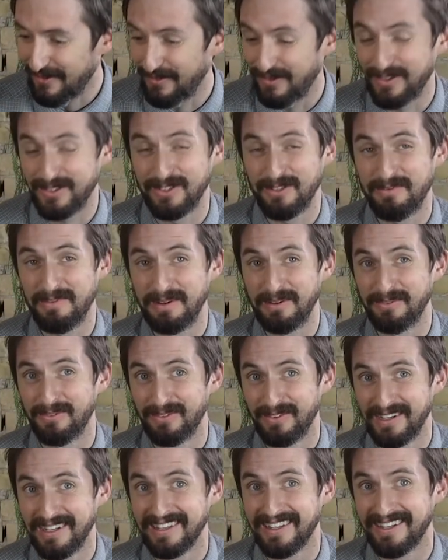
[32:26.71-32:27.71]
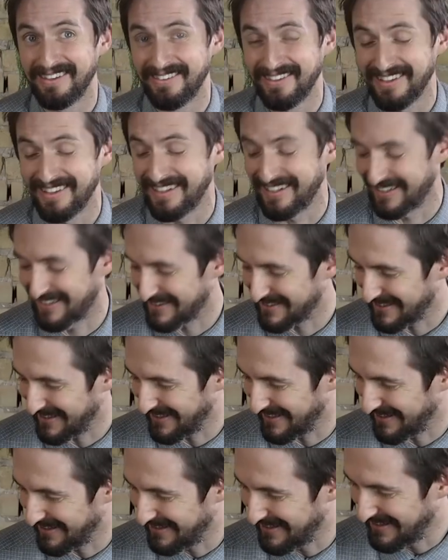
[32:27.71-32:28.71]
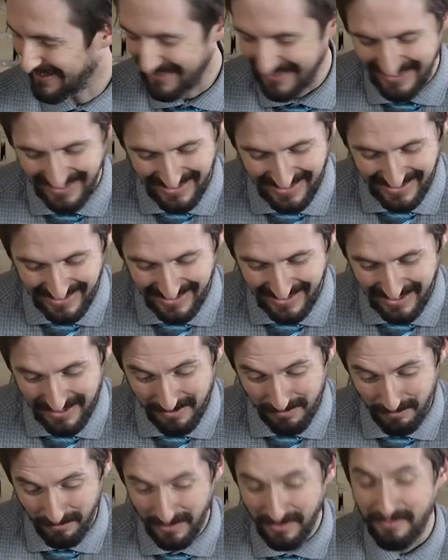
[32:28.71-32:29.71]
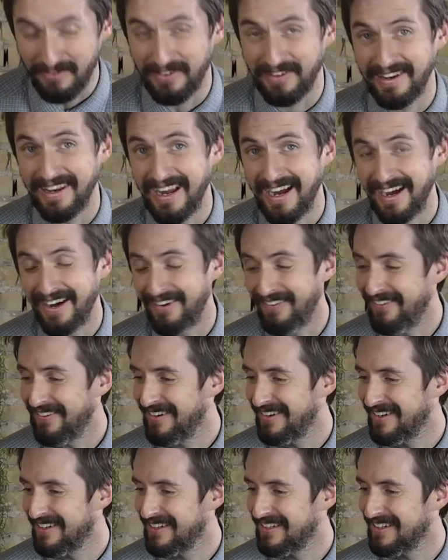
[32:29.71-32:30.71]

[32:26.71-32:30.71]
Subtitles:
which would be really, really exciting. But for now,